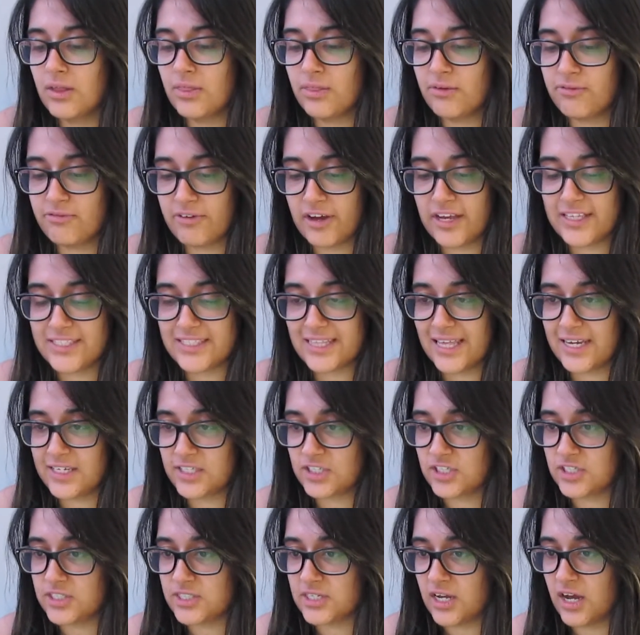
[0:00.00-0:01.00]
the first
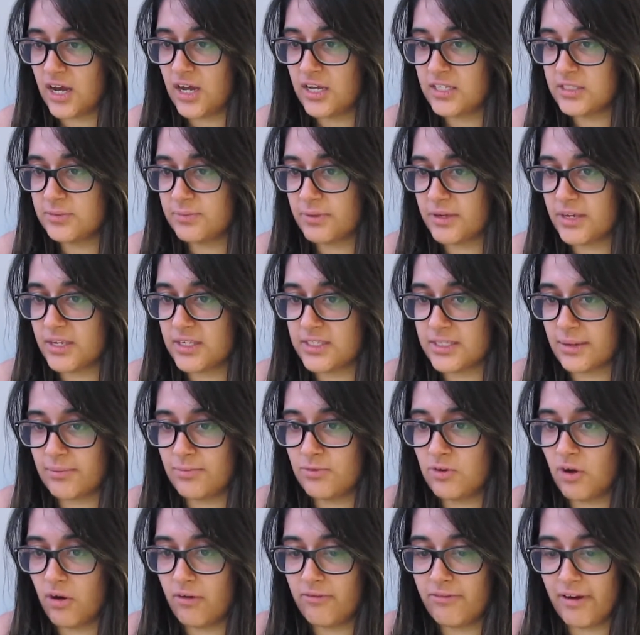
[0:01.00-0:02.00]
lecture starts, because
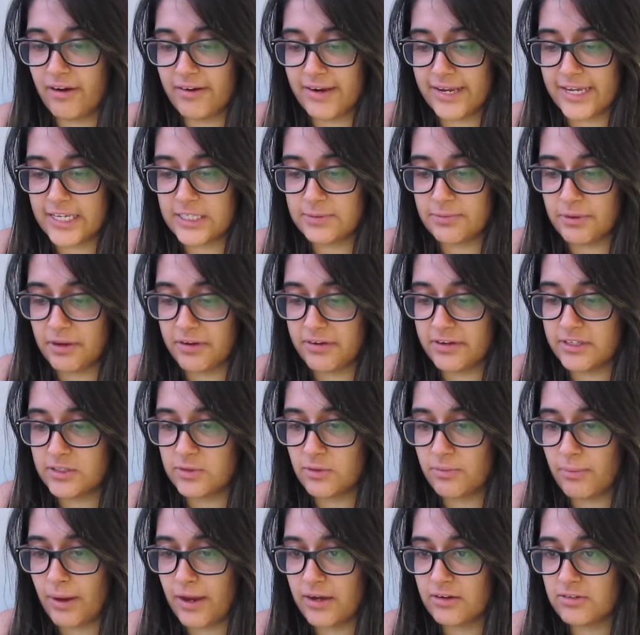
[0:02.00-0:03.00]
I'm not very
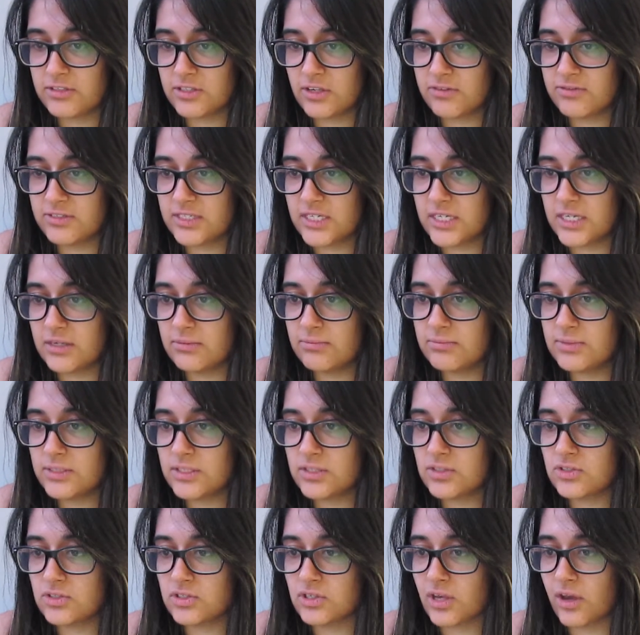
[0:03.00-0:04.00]
experienced with Microsoft
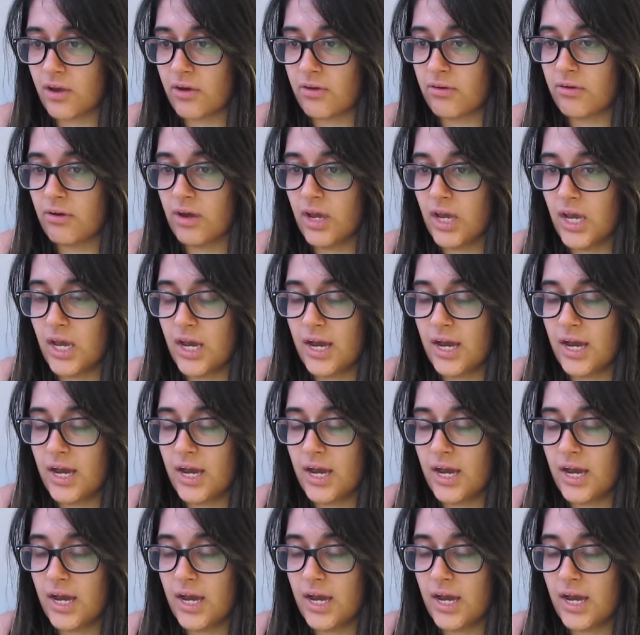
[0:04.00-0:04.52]
Teams, so